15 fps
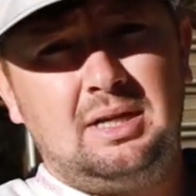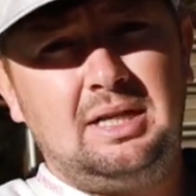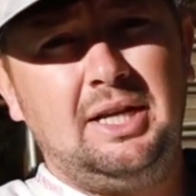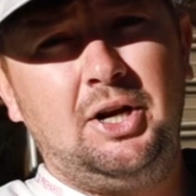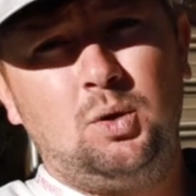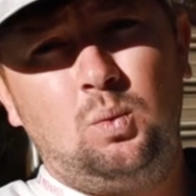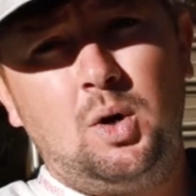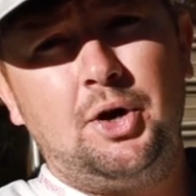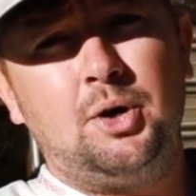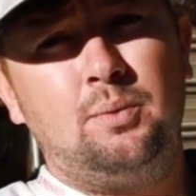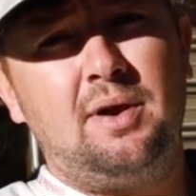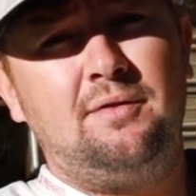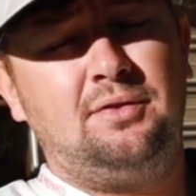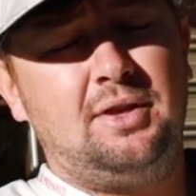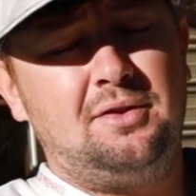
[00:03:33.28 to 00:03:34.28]
clear water
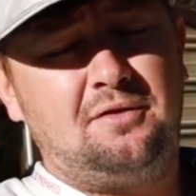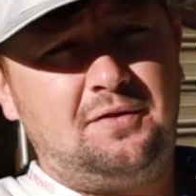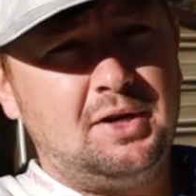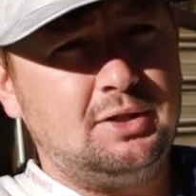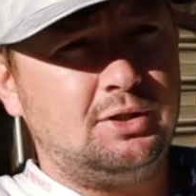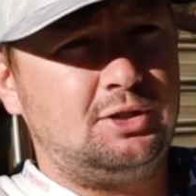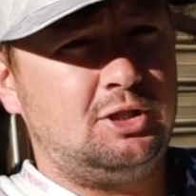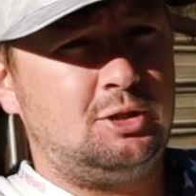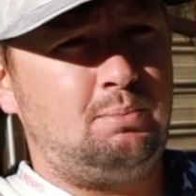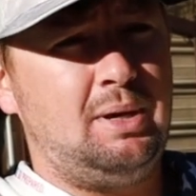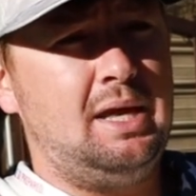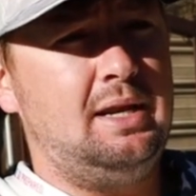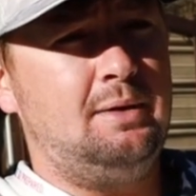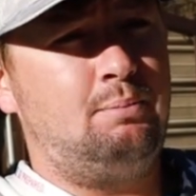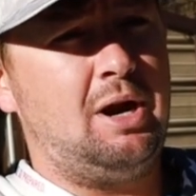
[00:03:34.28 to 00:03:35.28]
whenever you think the fish are
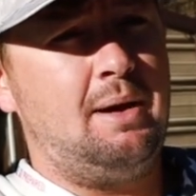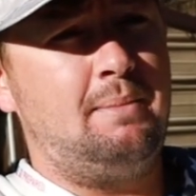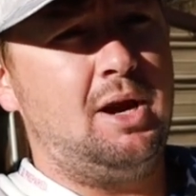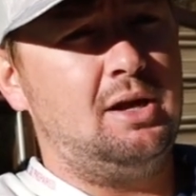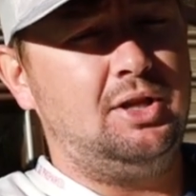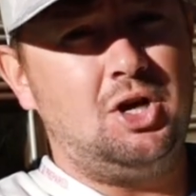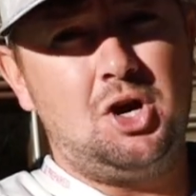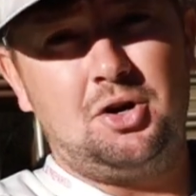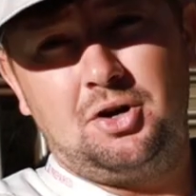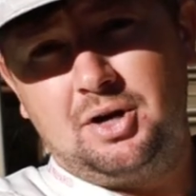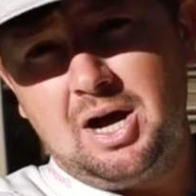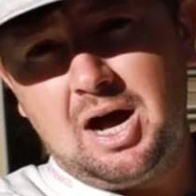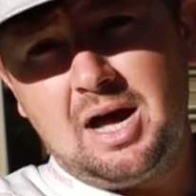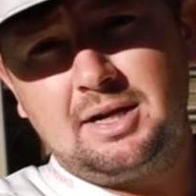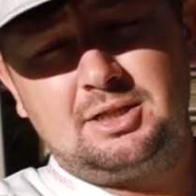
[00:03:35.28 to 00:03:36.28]
suspended, primarily under
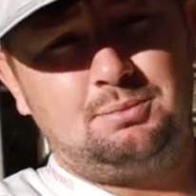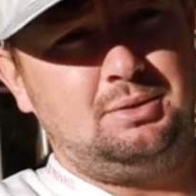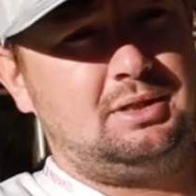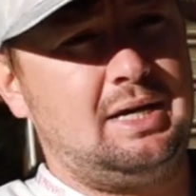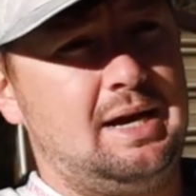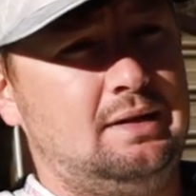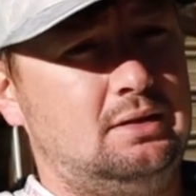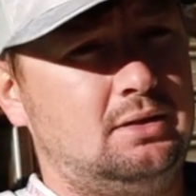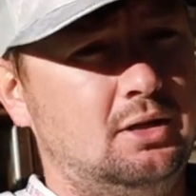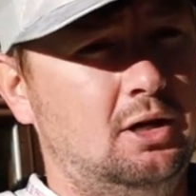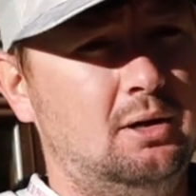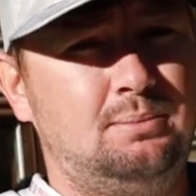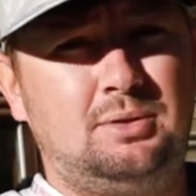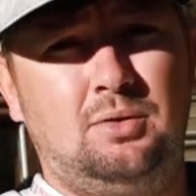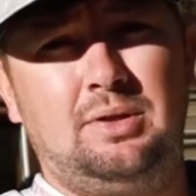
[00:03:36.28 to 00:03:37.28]
docks, besides
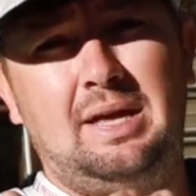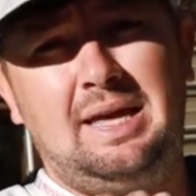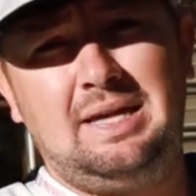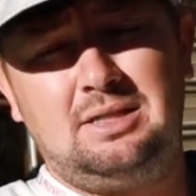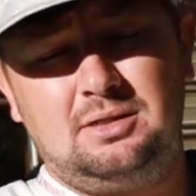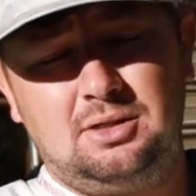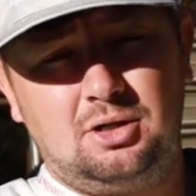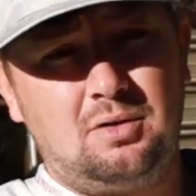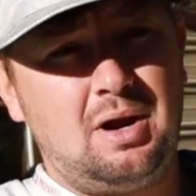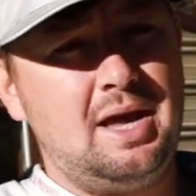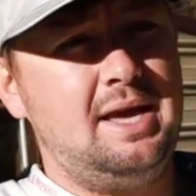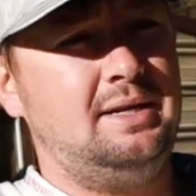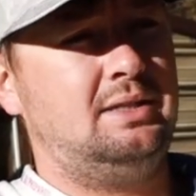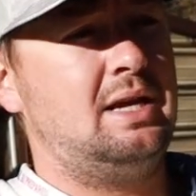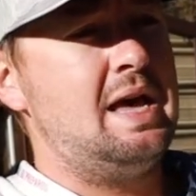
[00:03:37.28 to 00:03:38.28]
stumps on the edges of
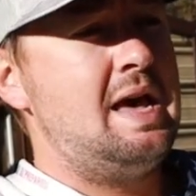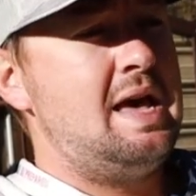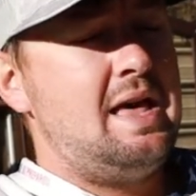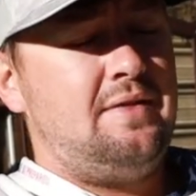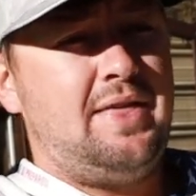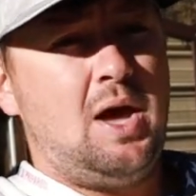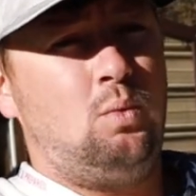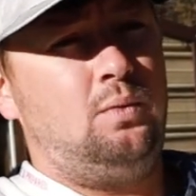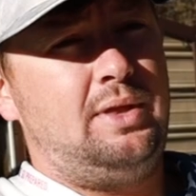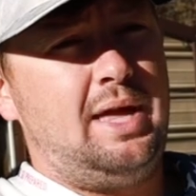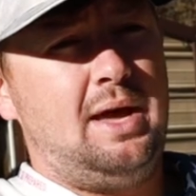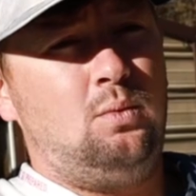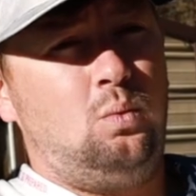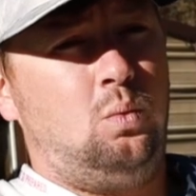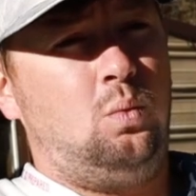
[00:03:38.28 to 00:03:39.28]
grass. That
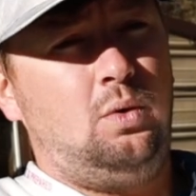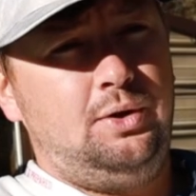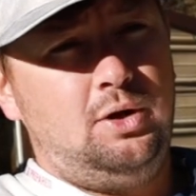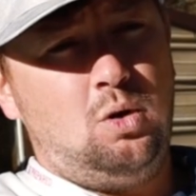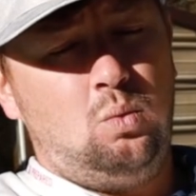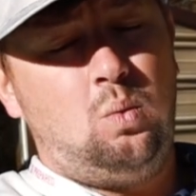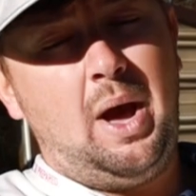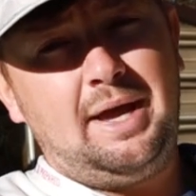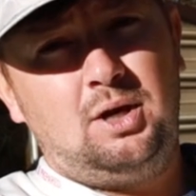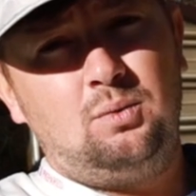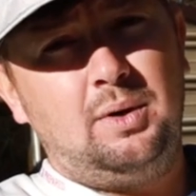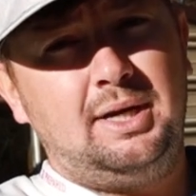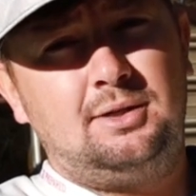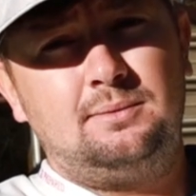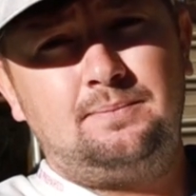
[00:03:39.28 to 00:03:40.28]
that you know wacky
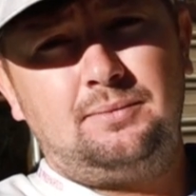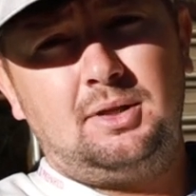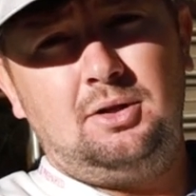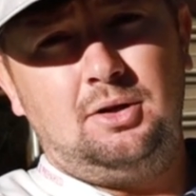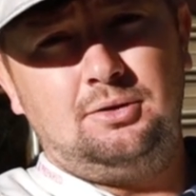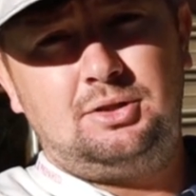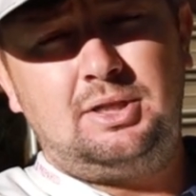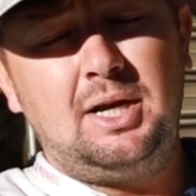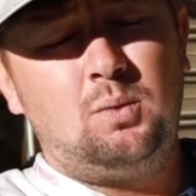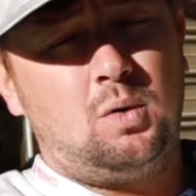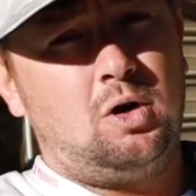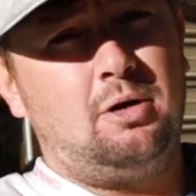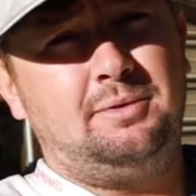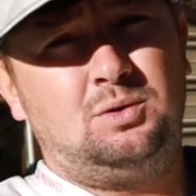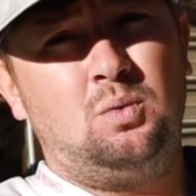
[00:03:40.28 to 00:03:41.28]
rigged you know stick
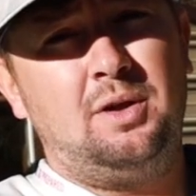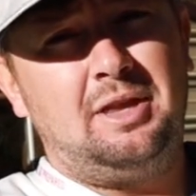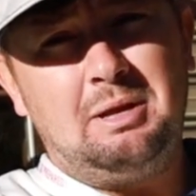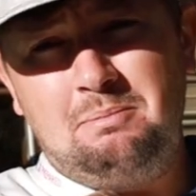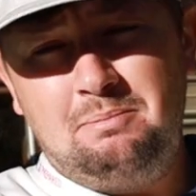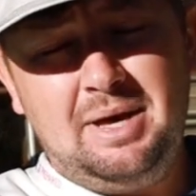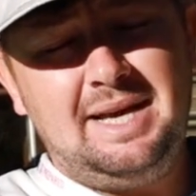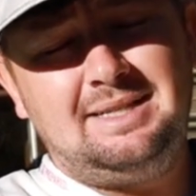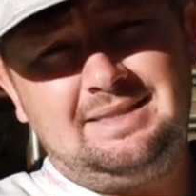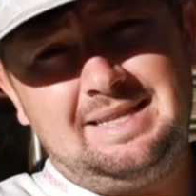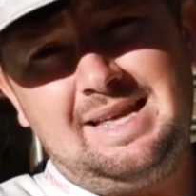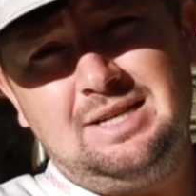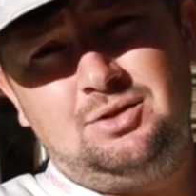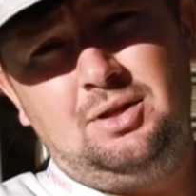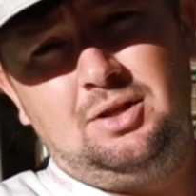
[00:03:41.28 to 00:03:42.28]
worm is one of the best
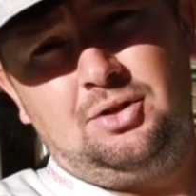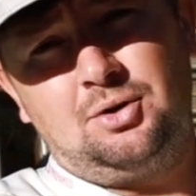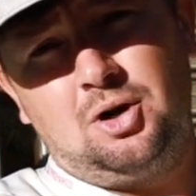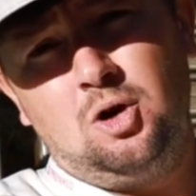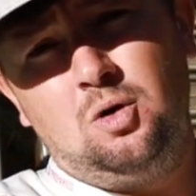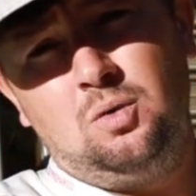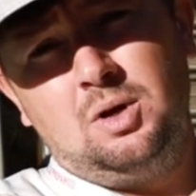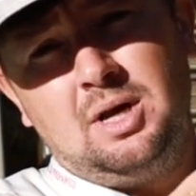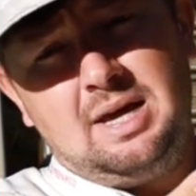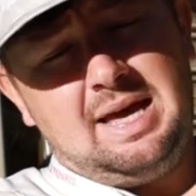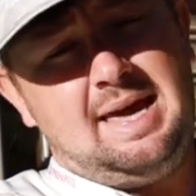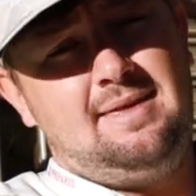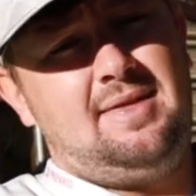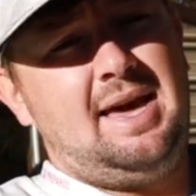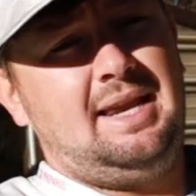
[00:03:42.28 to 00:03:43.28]
things you could throw
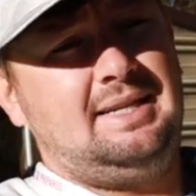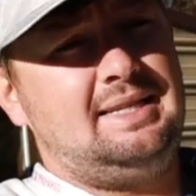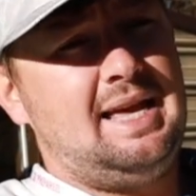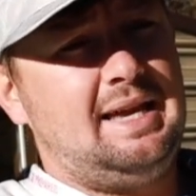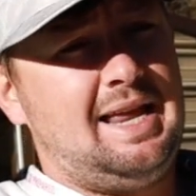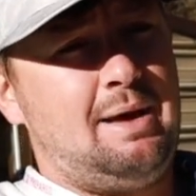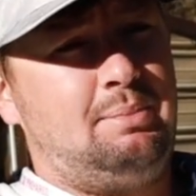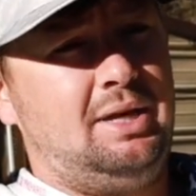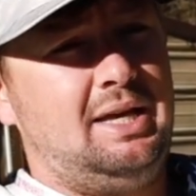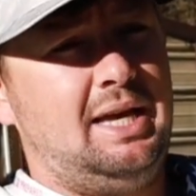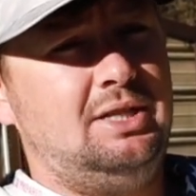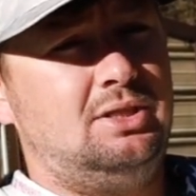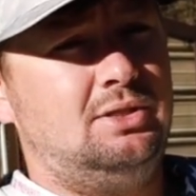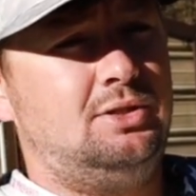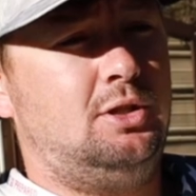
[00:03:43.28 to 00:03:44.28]
in that exact
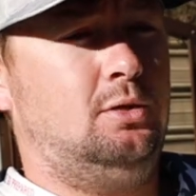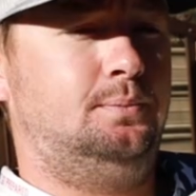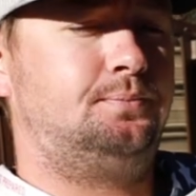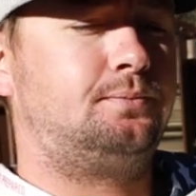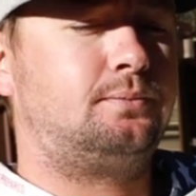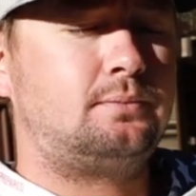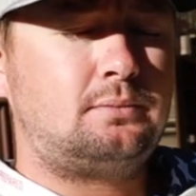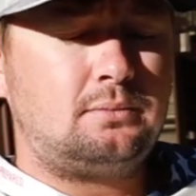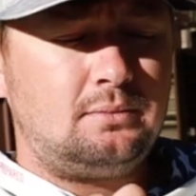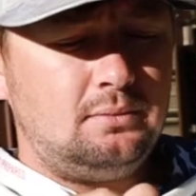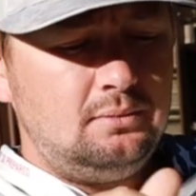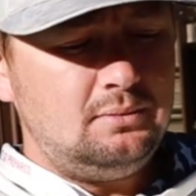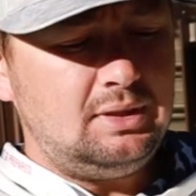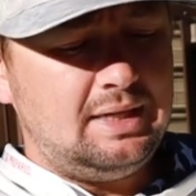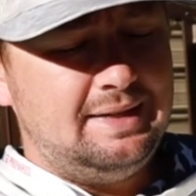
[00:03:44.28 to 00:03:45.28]
application. So
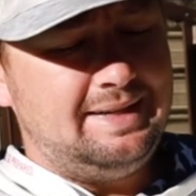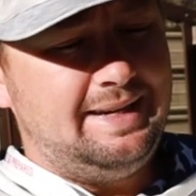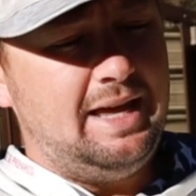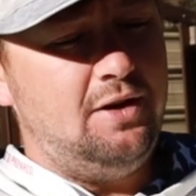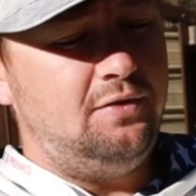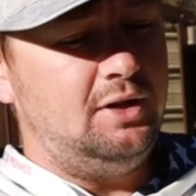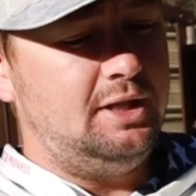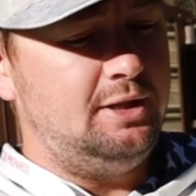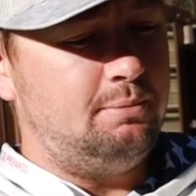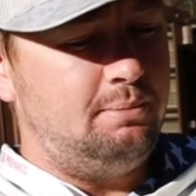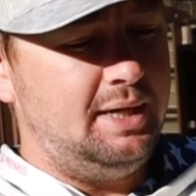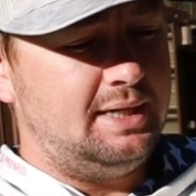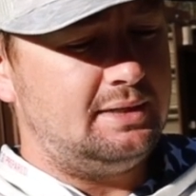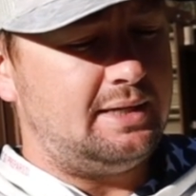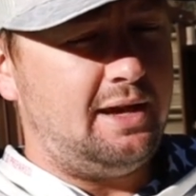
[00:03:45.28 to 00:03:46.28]
definitely the
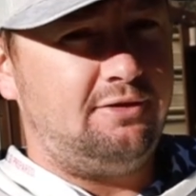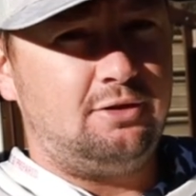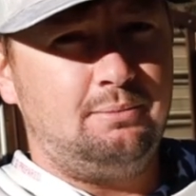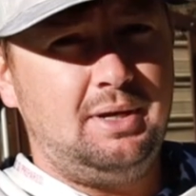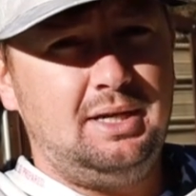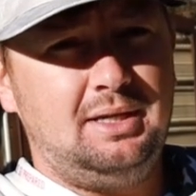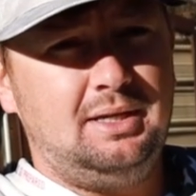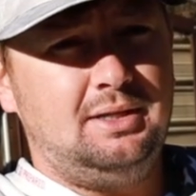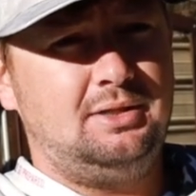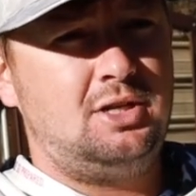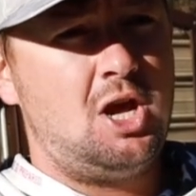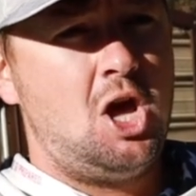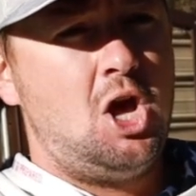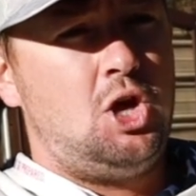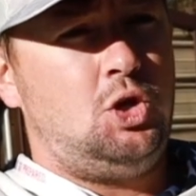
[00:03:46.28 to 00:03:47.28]
biggest thing for me is
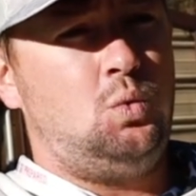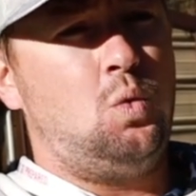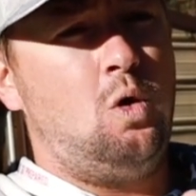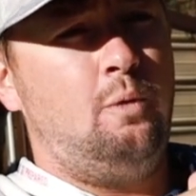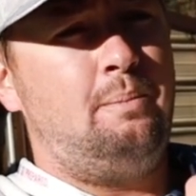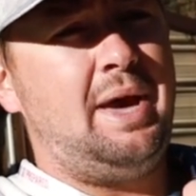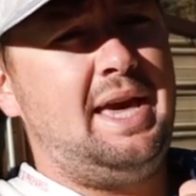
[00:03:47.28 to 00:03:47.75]
you want